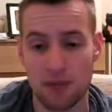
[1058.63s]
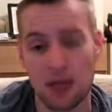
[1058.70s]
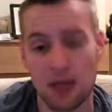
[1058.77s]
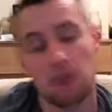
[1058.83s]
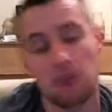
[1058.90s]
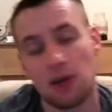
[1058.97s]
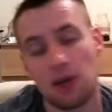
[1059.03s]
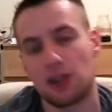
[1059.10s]

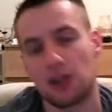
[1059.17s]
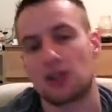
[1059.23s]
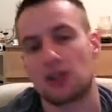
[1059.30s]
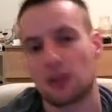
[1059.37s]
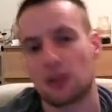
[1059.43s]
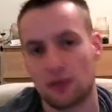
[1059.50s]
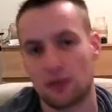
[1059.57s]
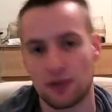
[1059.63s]
But you
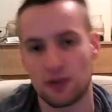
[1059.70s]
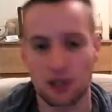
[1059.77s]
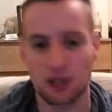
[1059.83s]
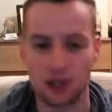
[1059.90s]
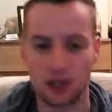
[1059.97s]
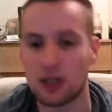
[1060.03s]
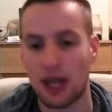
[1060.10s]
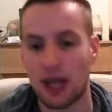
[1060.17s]

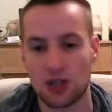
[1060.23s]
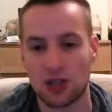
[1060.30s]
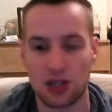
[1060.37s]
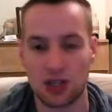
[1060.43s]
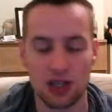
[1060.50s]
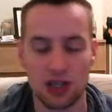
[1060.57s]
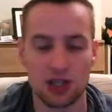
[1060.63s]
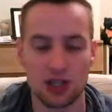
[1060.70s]
can
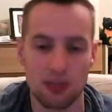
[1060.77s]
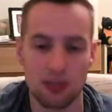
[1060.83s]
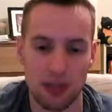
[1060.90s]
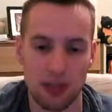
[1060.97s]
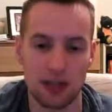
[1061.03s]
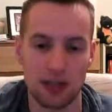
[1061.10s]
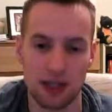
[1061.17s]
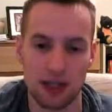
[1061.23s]
change it
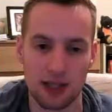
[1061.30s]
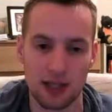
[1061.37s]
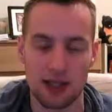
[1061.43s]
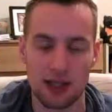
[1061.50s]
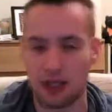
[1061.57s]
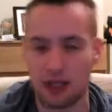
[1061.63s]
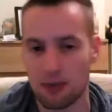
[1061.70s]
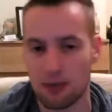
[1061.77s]
depending
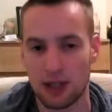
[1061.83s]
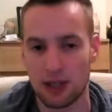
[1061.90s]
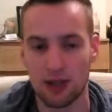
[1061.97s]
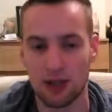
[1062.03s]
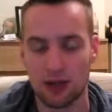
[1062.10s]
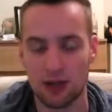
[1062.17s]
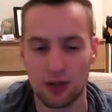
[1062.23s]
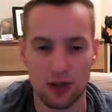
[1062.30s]

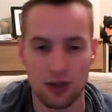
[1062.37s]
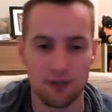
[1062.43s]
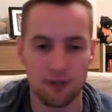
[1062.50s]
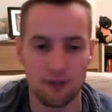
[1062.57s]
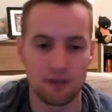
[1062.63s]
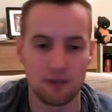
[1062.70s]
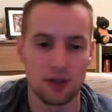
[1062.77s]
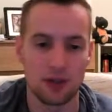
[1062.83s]
on
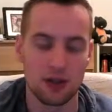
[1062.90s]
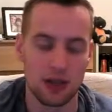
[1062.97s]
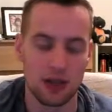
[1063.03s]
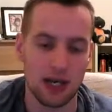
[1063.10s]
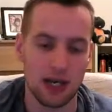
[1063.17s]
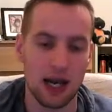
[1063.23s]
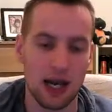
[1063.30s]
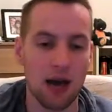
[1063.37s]

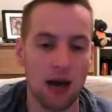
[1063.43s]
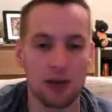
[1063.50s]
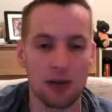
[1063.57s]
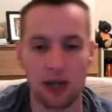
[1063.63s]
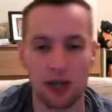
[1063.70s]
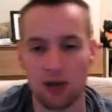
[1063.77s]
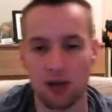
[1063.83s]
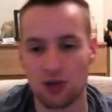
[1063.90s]
how it goes.